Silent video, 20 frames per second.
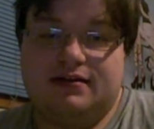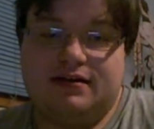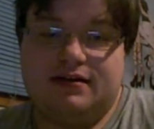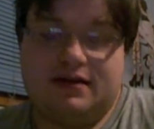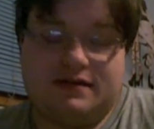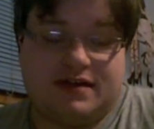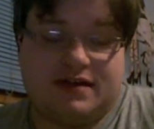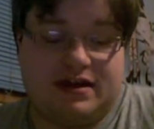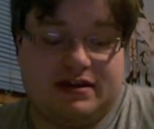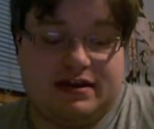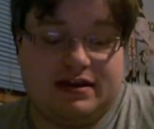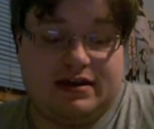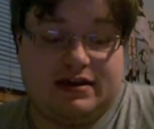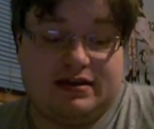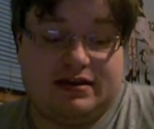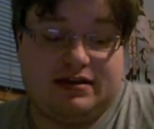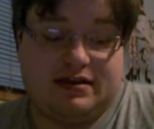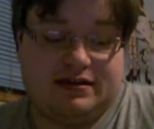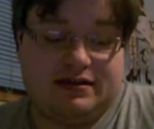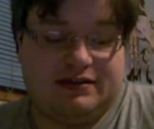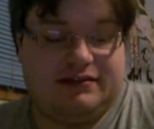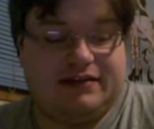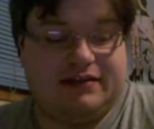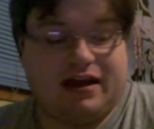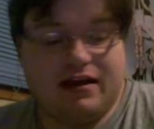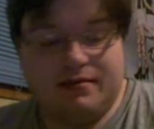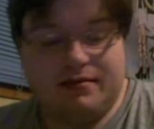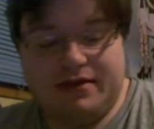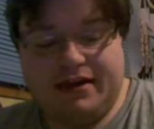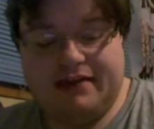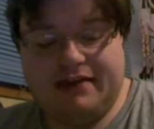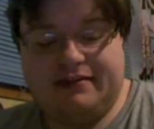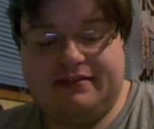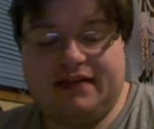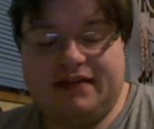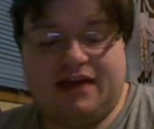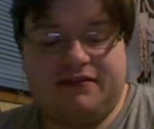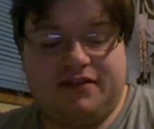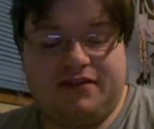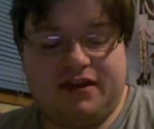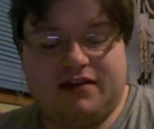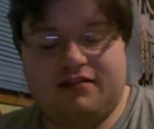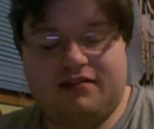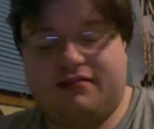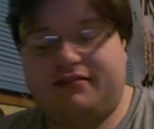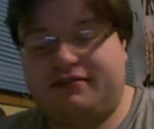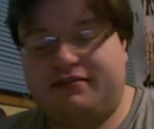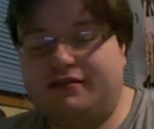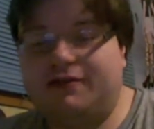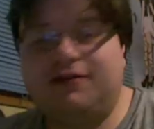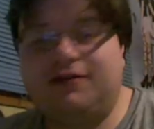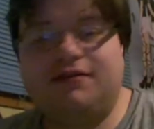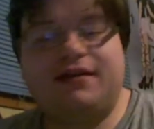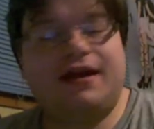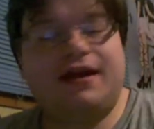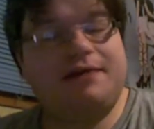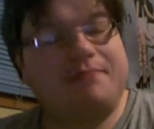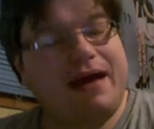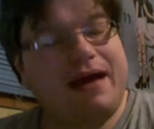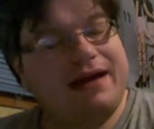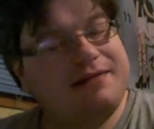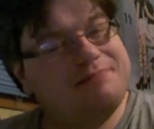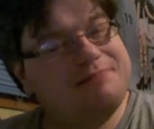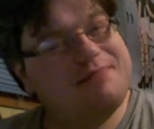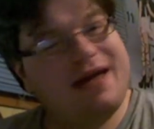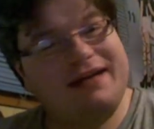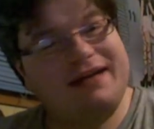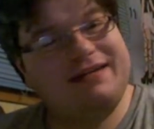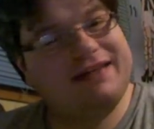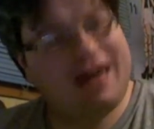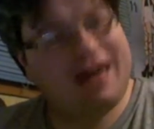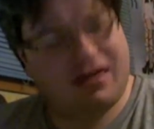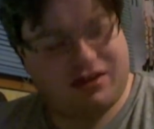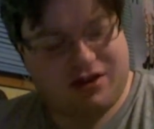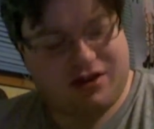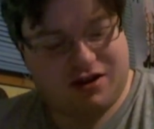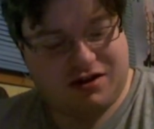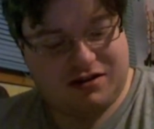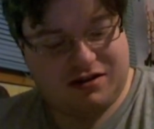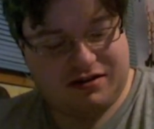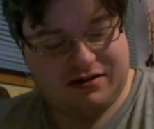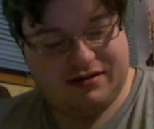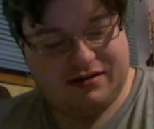And then Jeremy and Stephanie are still getting back in bed together.